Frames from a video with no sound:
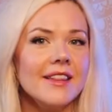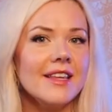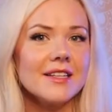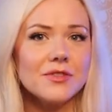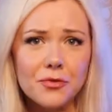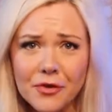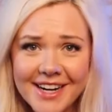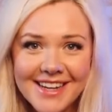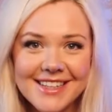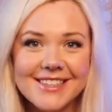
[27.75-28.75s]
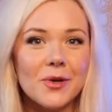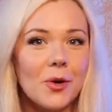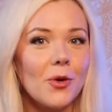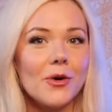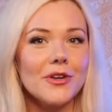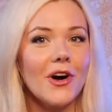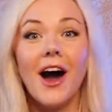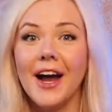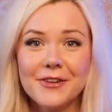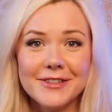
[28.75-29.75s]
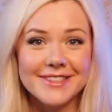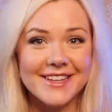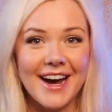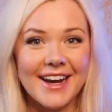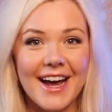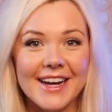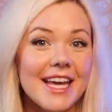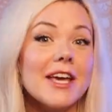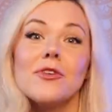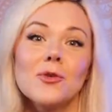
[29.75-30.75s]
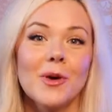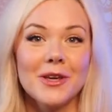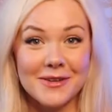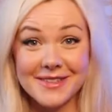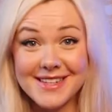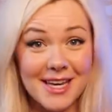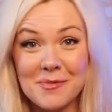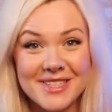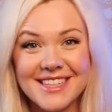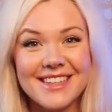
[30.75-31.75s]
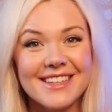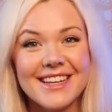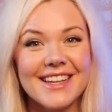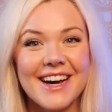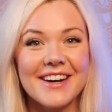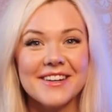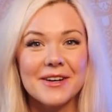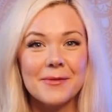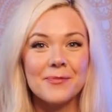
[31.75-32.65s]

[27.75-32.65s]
things freeze, or your high notes cut out even when you're not singing particularly loud.